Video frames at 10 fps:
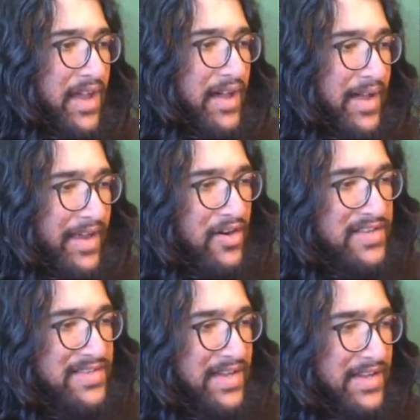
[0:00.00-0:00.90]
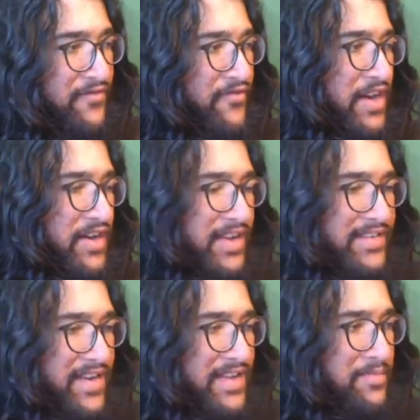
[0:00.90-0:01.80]
And honestly, it's very
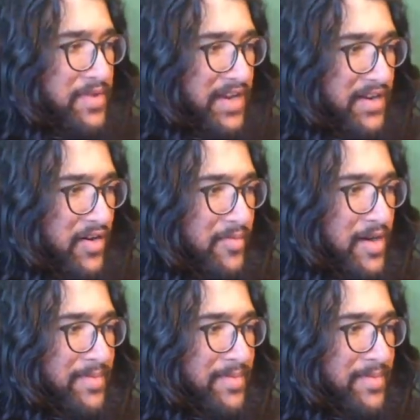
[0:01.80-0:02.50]
easy to get the Bladed Armor,